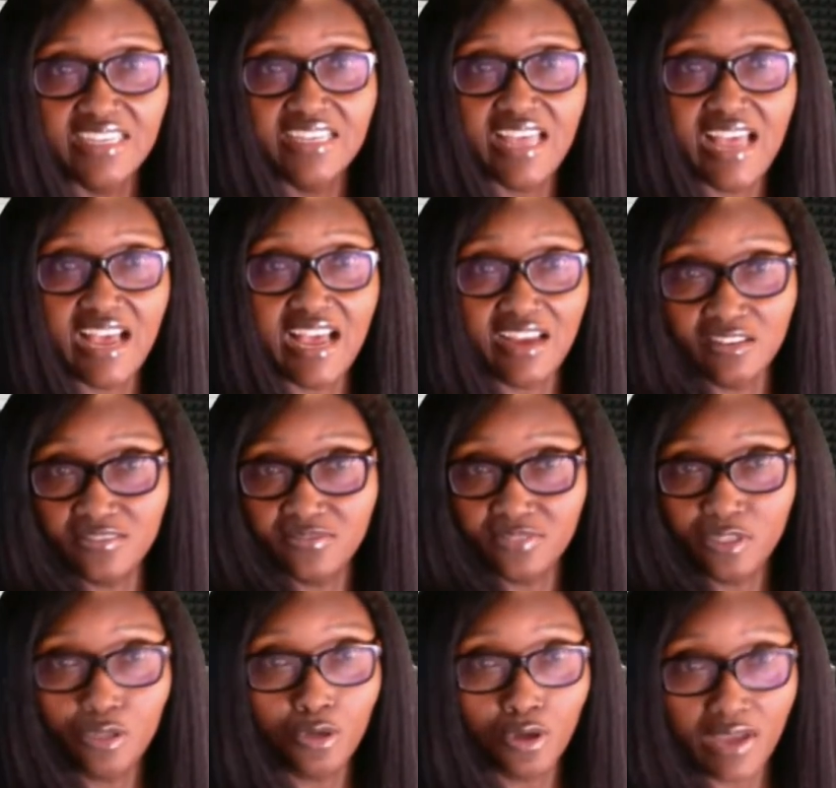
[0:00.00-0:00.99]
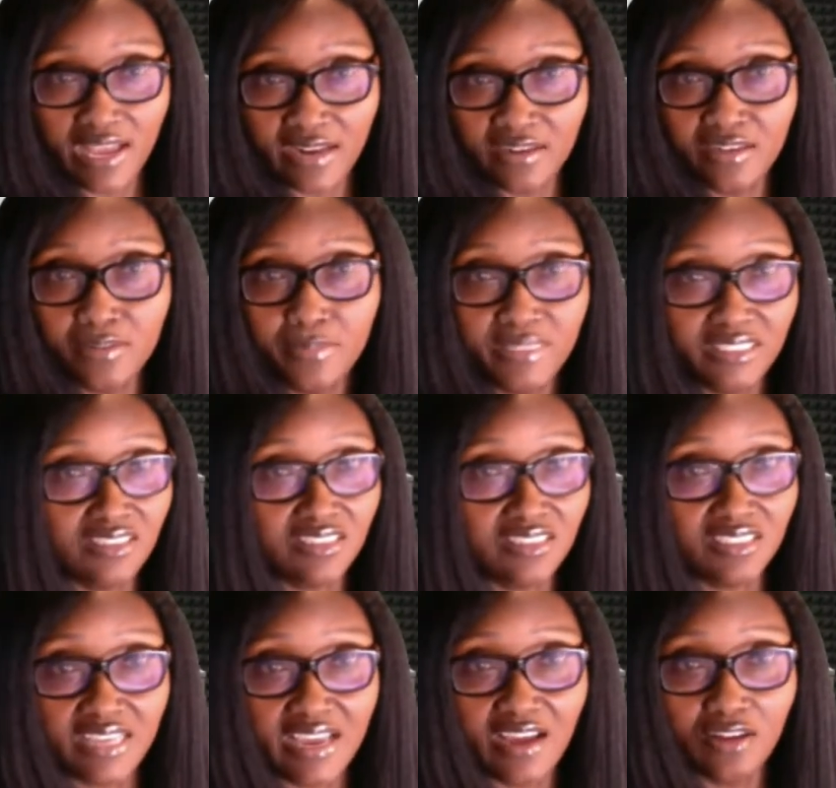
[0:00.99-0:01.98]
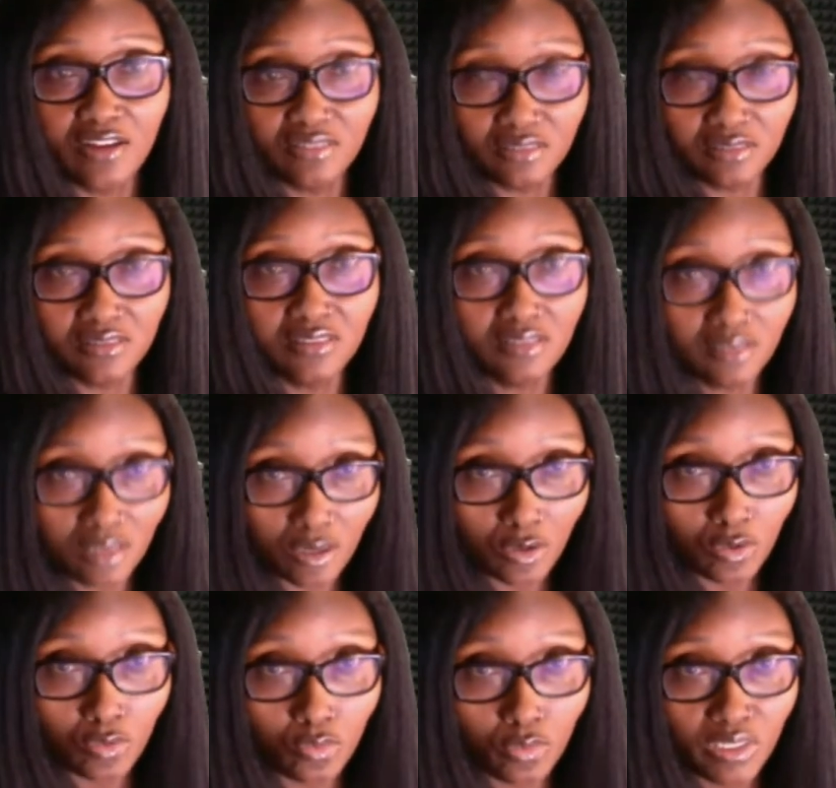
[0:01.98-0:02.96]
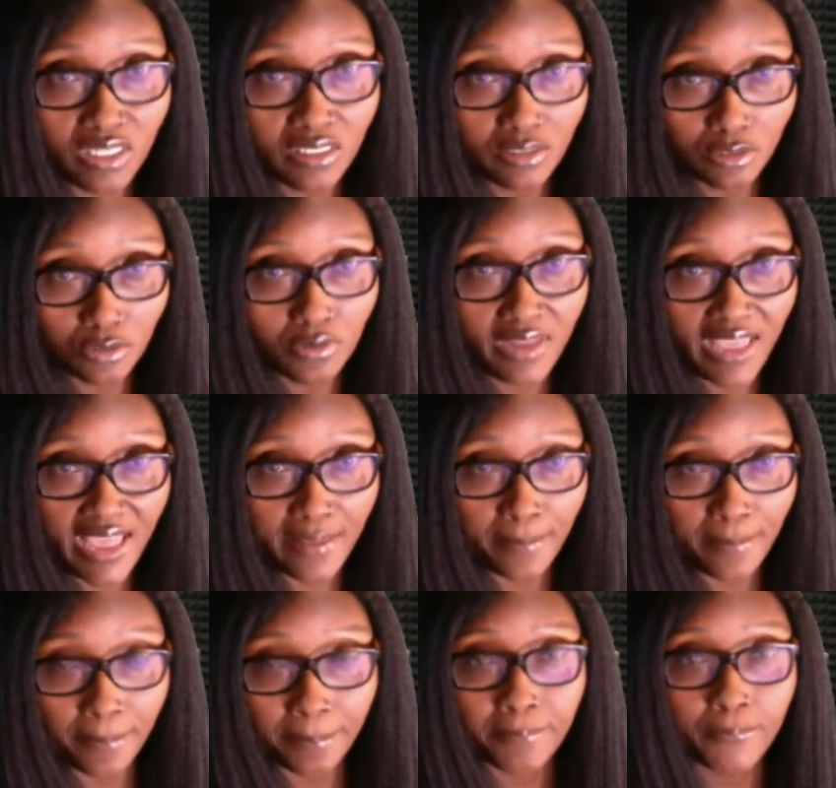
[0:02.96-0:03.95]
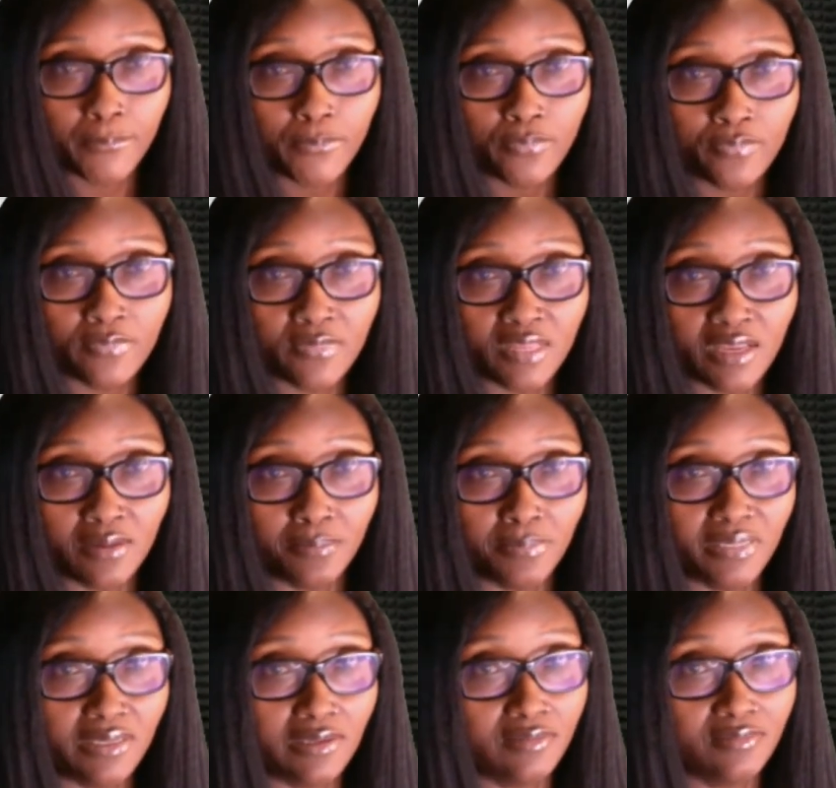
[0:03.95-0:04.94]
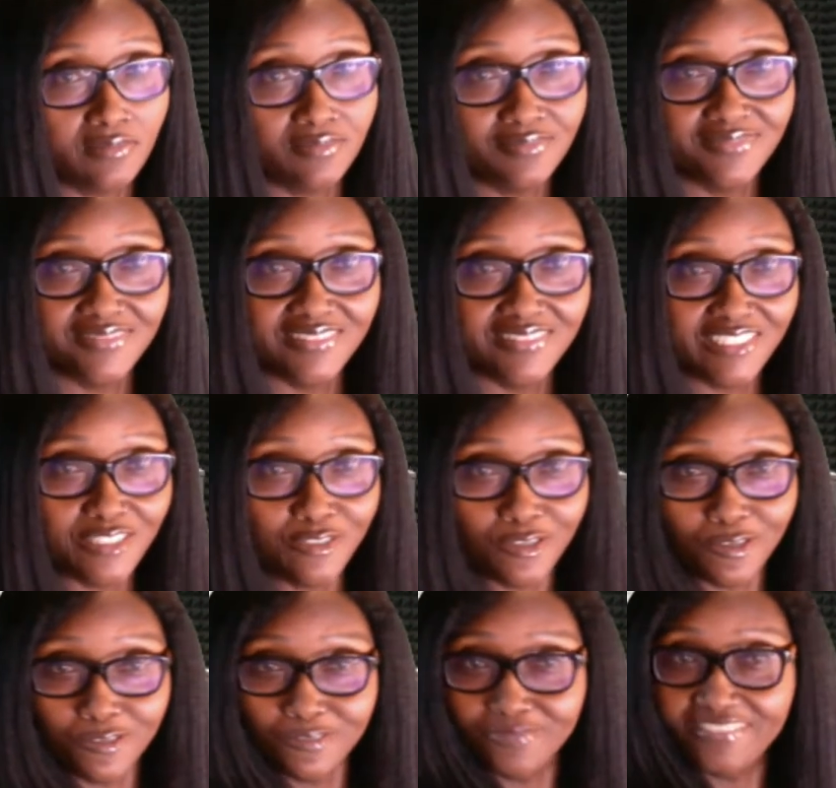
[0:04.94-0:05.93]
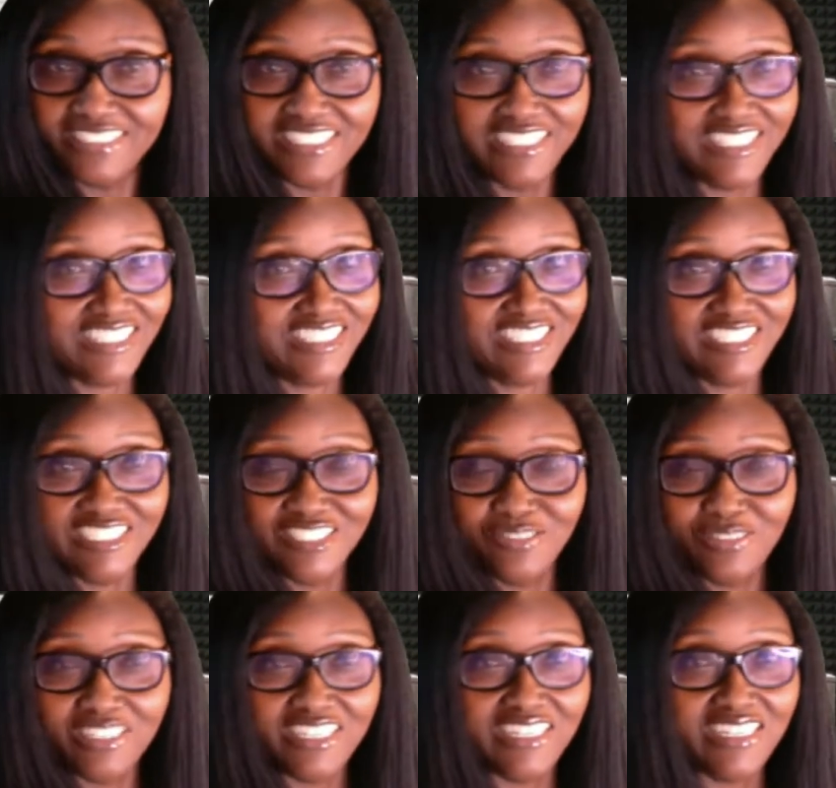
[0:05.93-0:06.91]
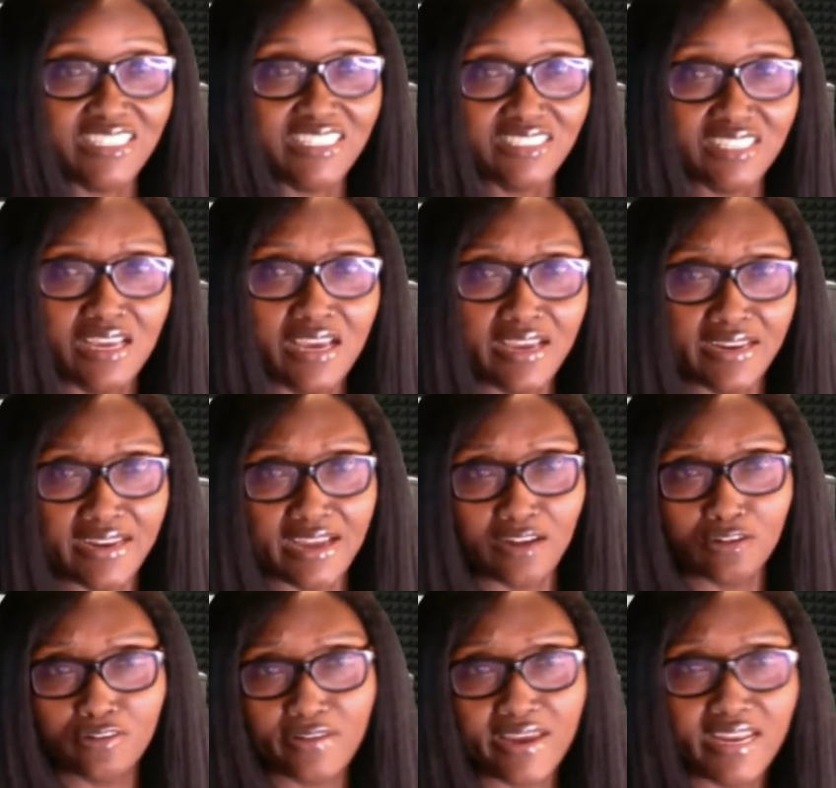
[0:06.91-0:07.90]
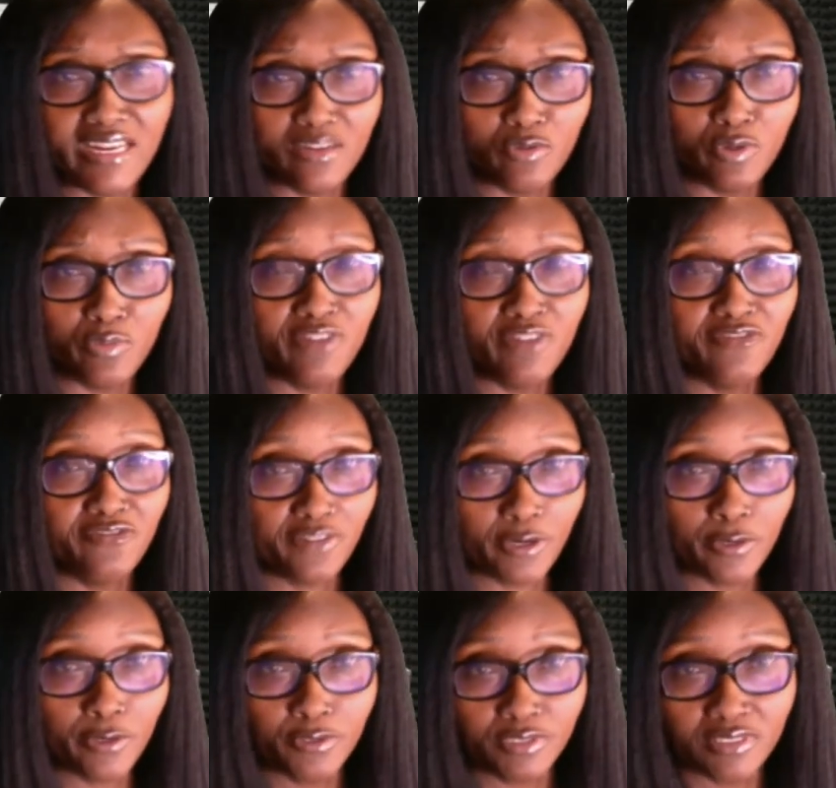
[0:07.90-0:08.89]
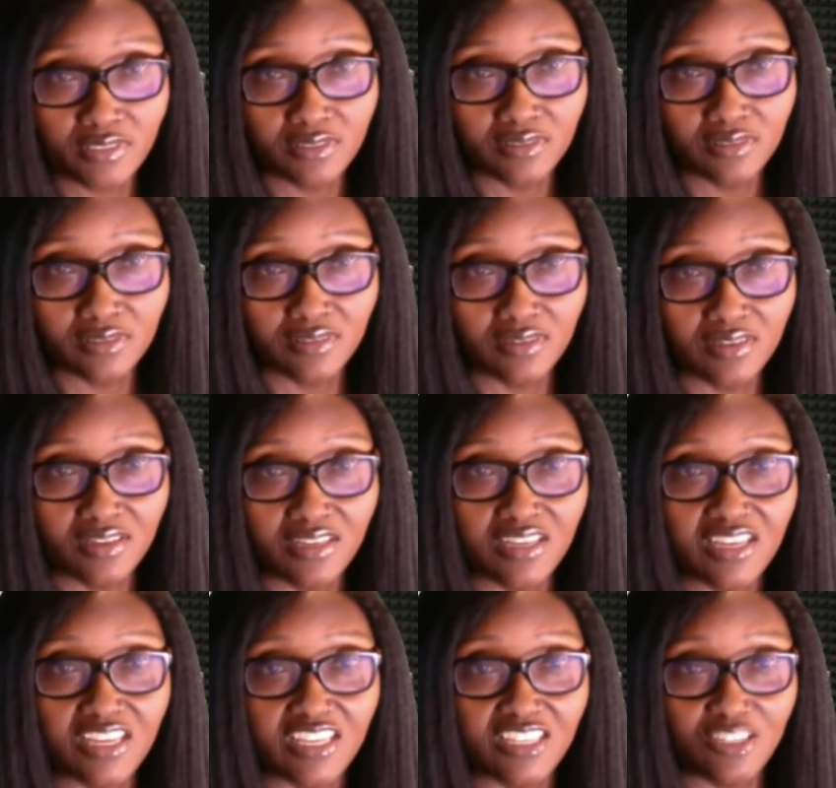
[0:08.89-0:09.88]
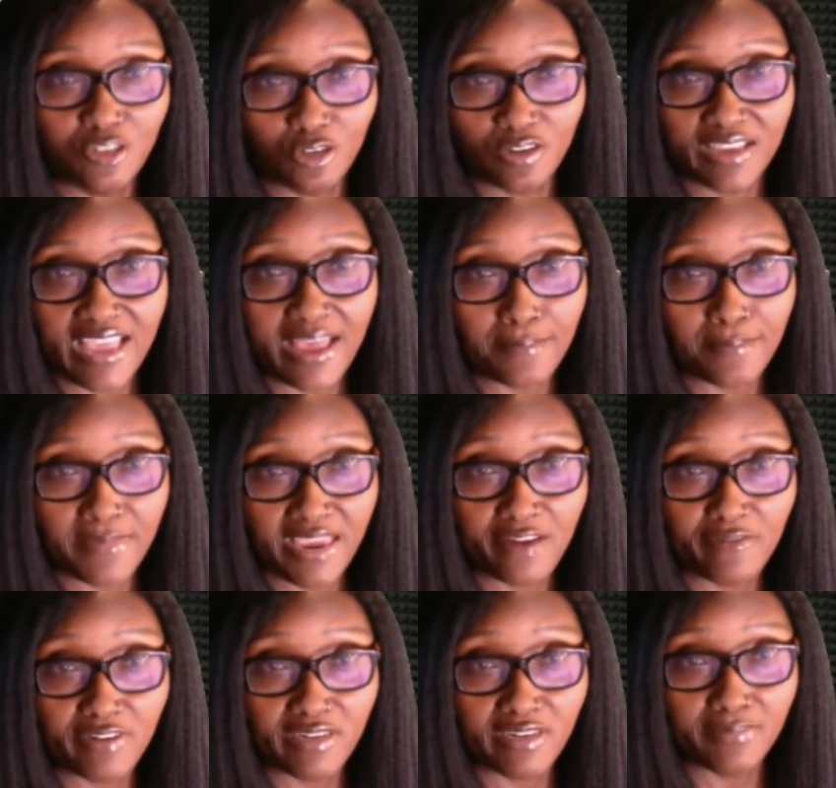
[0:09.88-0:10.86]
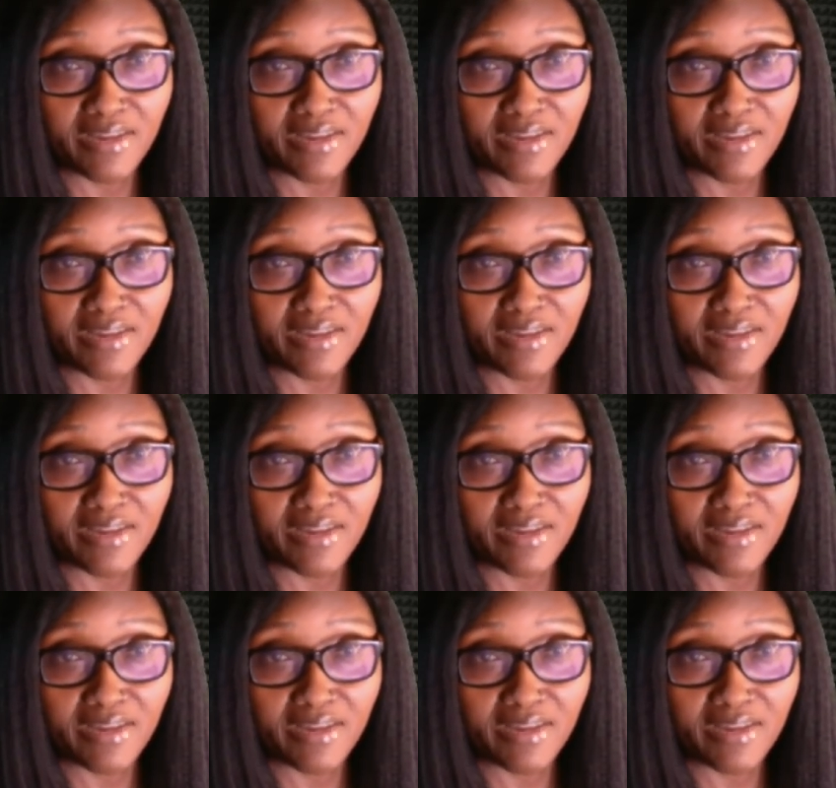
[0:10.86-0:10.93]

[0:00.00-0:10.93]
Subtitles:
out of the business account, we can do that. The, it is what it is. Now, granted, when we first, got married, my